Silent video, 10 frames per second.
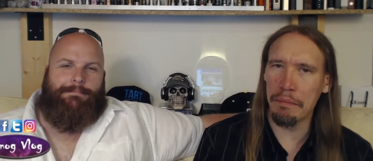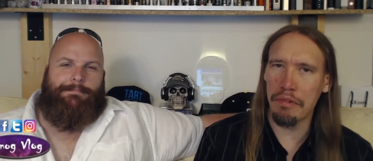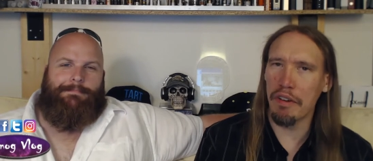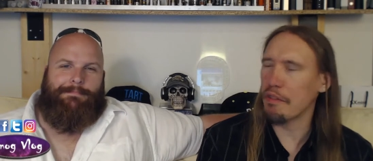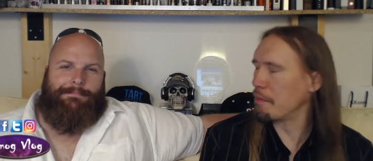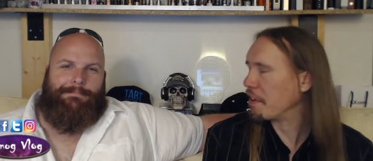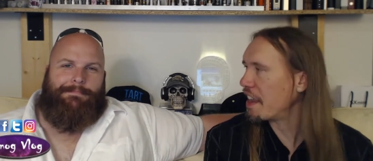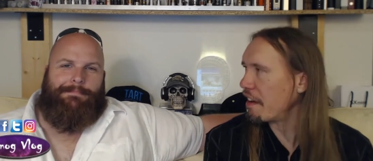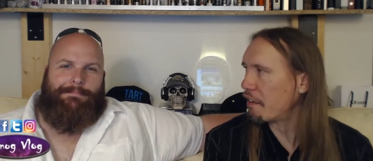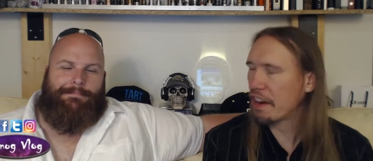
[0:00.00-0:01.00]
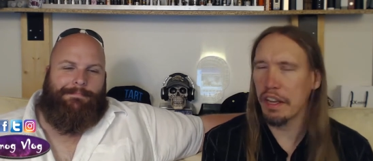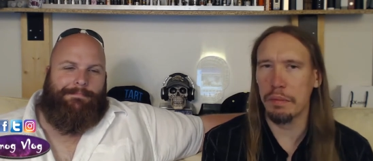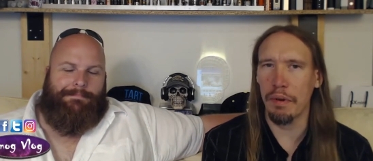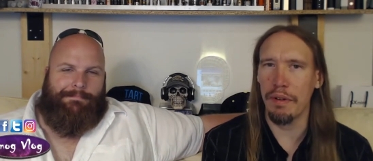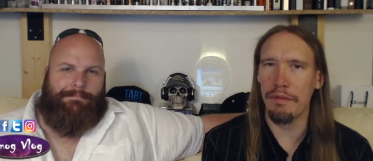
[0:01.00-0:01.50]
Speaker 1: improvement there on
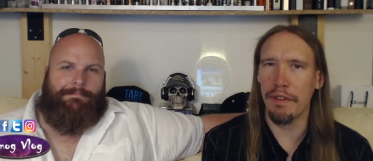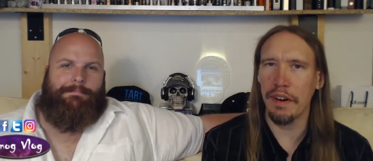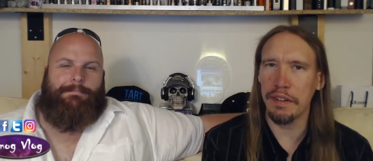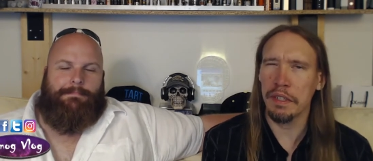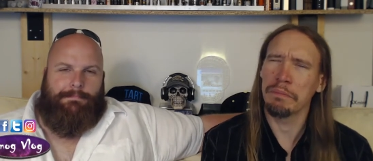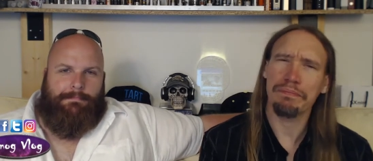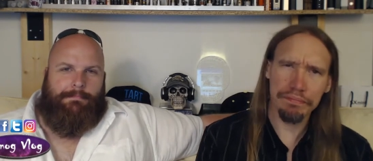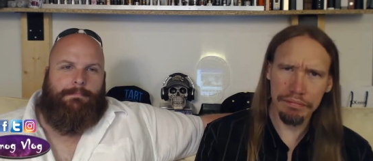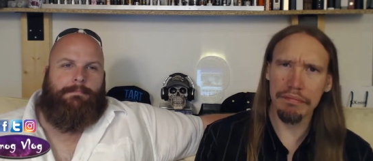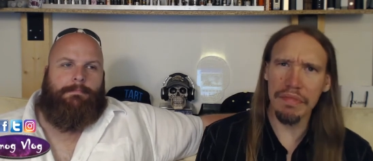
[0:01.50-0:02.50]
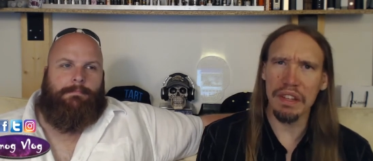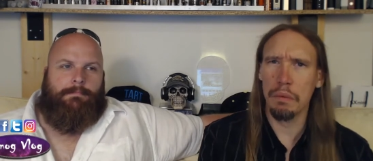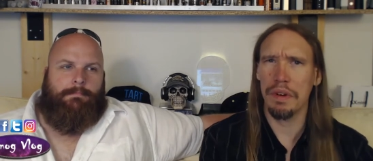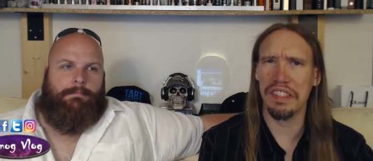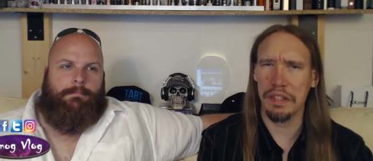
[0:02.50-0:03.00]
those point fives.
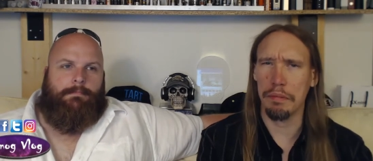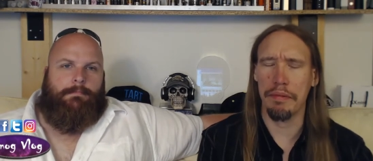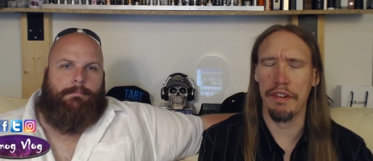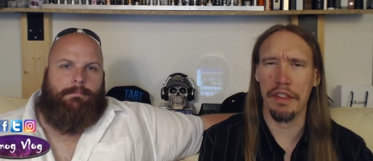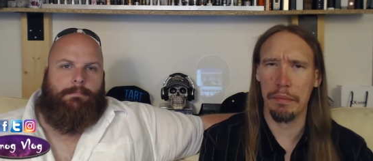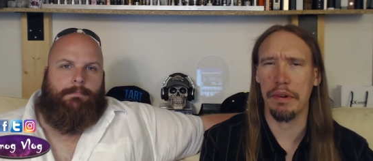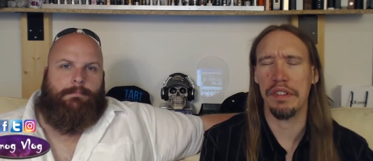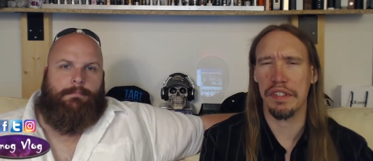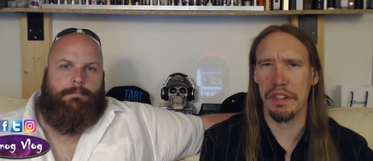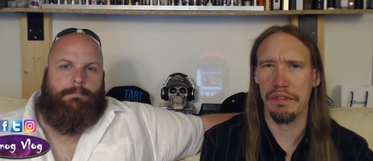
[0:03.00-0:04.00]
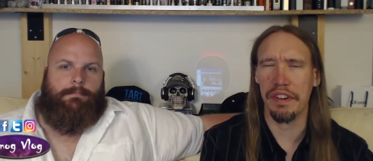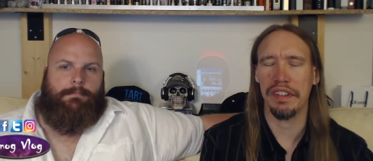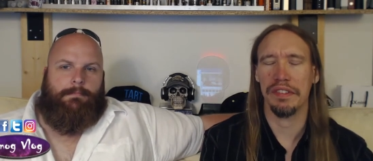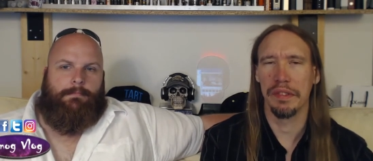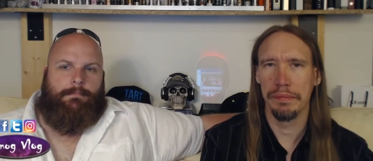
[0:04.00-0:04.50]
We still prefer the
Speaker 2: point two
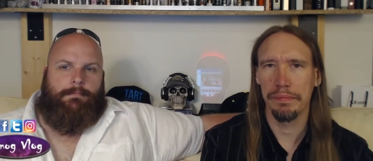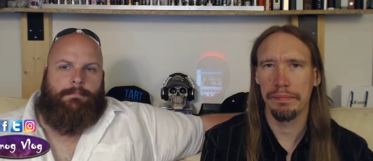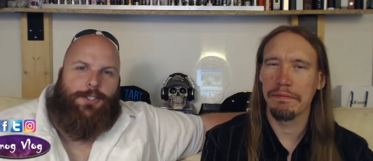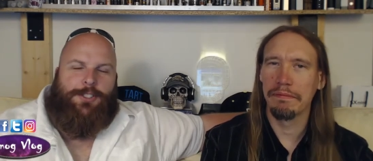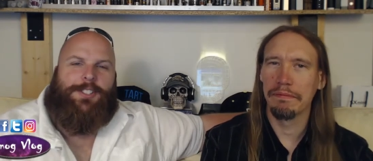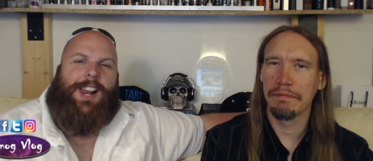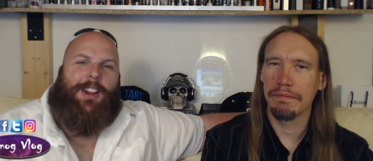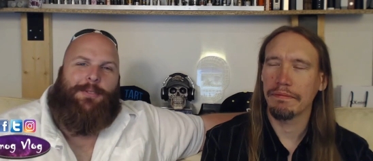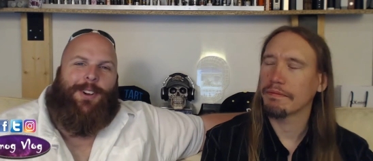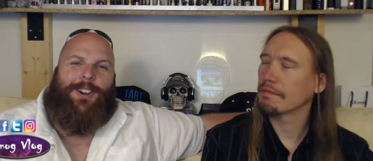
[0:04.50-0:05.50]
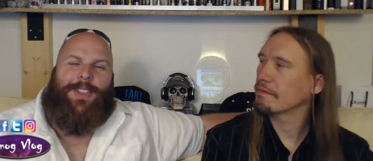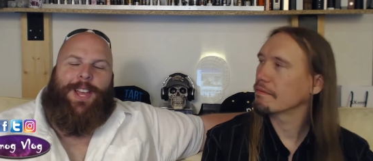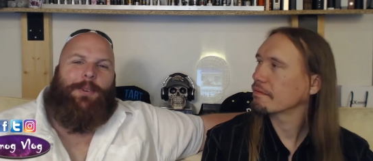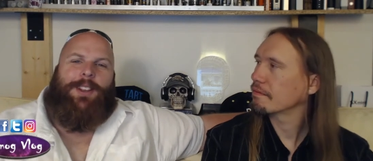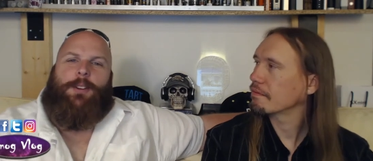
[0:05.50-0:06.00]
fives. Just to clarify on
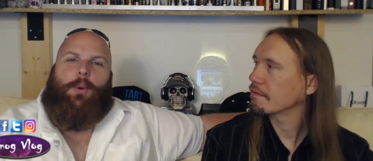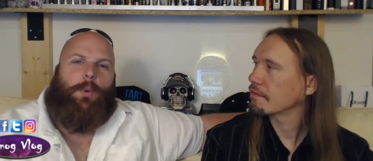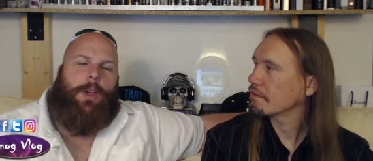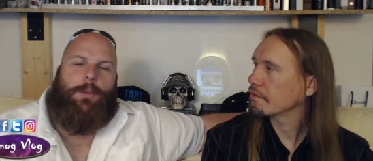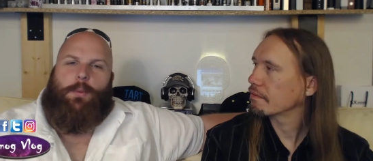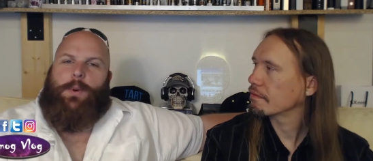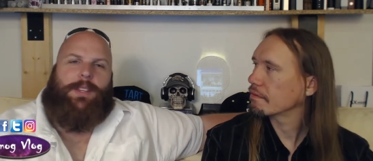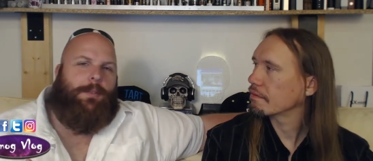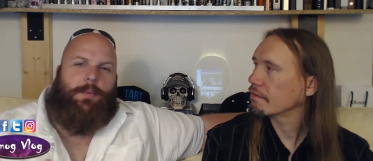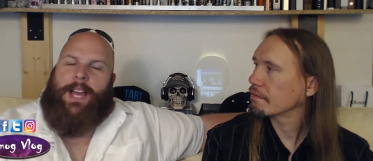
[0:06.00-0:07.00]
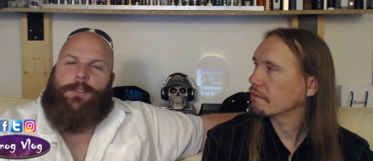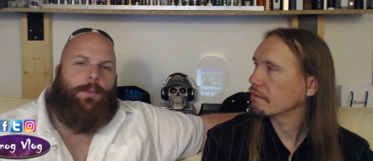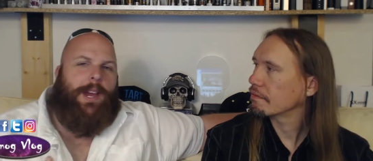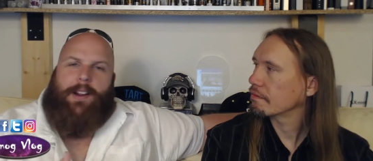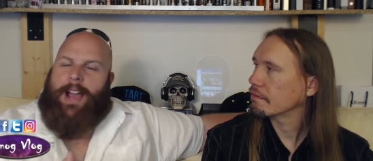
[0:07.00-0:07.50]
that one, although we
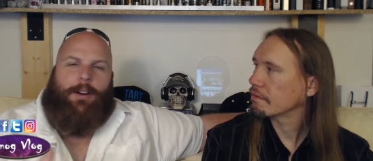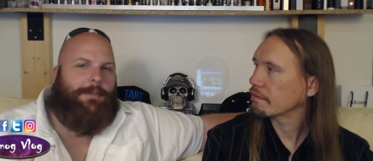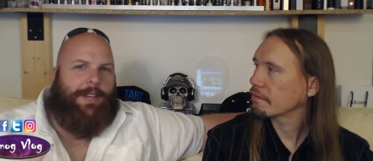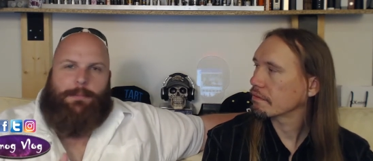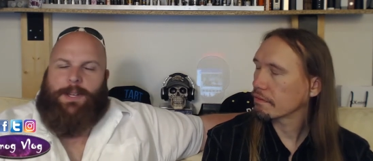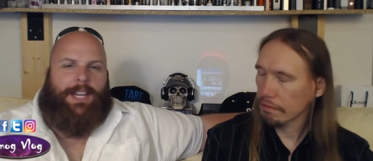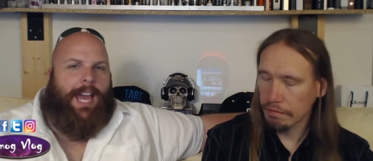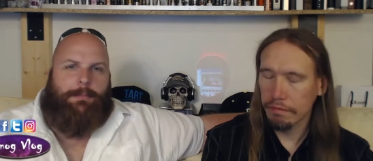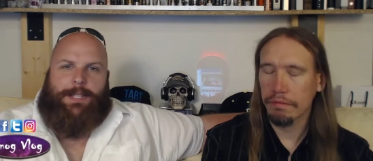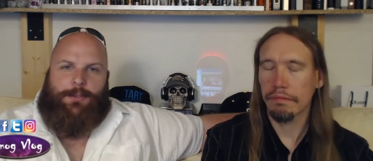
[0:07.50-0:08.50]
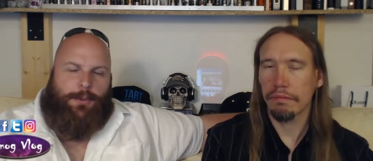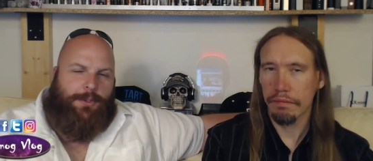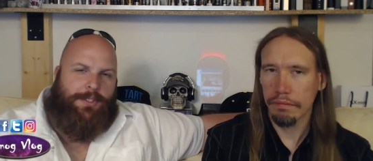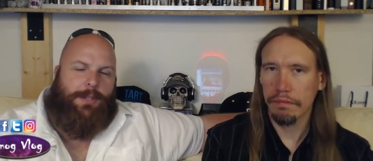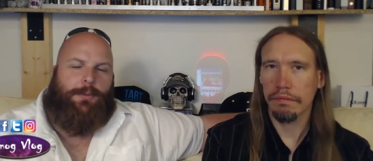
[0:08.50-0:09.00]
that's where our vaping habits sort
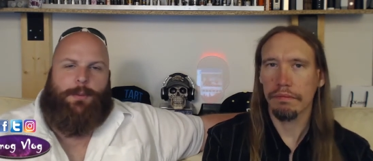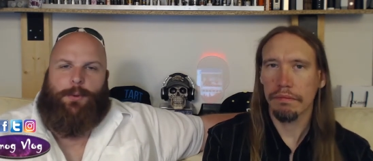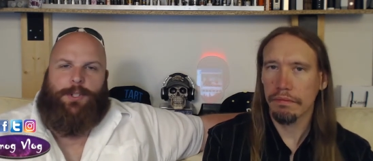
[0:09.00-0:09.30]
of sit with the